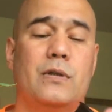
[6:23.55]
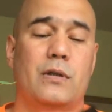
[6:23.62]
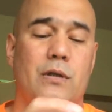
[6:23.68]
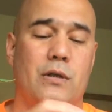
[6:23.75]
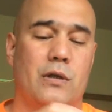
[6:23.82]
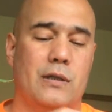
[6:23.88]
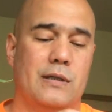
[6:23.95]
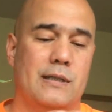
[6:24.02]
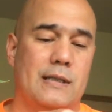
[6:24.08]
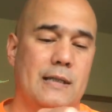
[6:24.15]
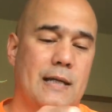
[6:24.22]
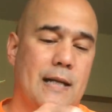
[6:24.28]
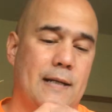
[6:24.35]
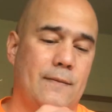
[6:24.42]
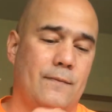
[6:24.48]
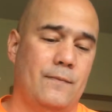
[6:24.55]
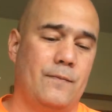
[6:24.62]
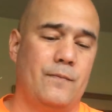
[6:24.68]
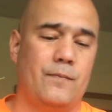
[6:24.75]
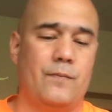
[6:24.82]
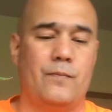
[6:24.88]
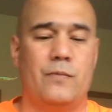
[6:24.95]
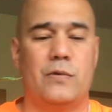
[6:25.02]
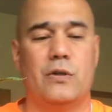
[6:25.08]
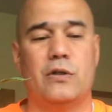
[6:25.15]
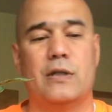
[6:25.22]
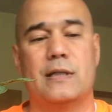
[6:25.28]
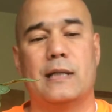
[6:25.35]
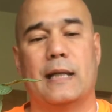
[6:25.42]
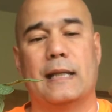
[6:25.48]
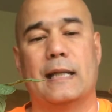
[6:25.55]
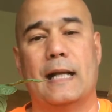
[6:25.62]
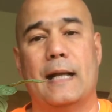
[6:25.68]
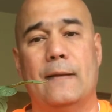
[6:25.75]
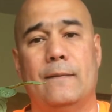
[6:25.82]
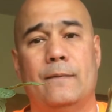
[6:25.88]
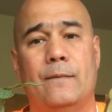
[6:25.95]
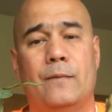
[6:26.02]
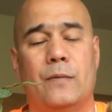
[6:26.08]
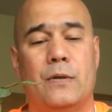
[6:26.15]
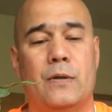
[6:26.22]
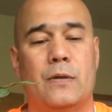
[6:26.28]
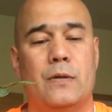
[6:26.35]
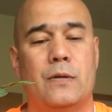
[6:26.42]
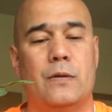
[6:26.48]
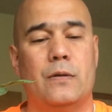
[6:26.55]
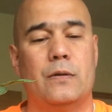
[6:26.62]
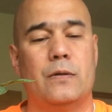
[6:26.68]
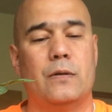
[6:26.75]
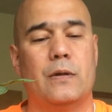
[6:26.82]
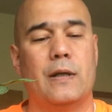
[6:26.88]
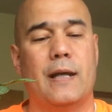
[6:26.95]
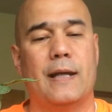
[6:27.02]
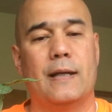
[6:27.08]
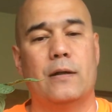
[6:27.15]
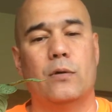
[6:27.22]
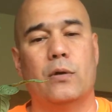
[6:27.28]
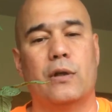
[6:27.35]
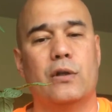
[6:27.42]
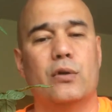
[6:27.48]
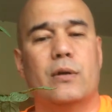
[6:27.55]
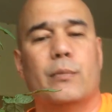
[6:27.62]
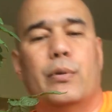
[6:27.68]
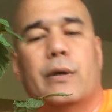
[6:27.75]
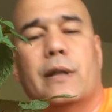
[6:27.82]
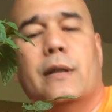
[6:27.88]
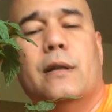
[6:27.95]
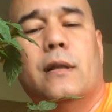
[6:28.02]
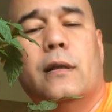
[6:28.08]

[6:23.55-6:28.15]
You can see that. So just like that. Okay? Or you can put it,